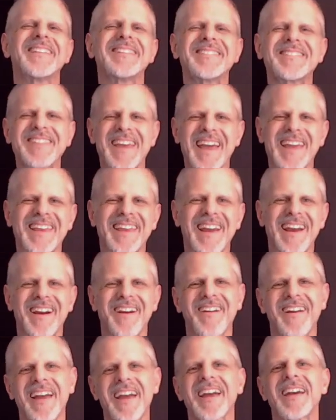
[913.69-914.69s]
Take
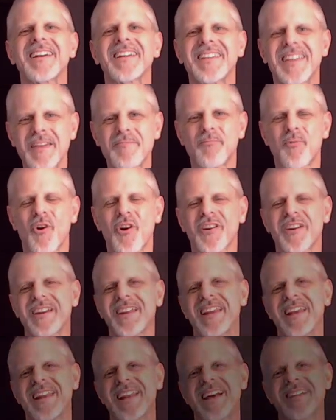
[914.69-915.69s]
care, keep working,
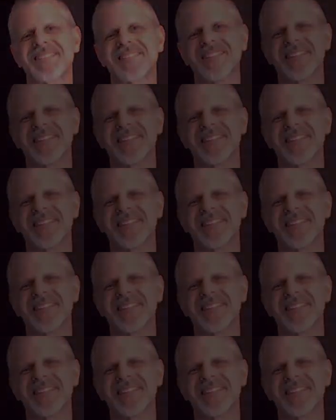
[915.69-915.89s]
and I'll see you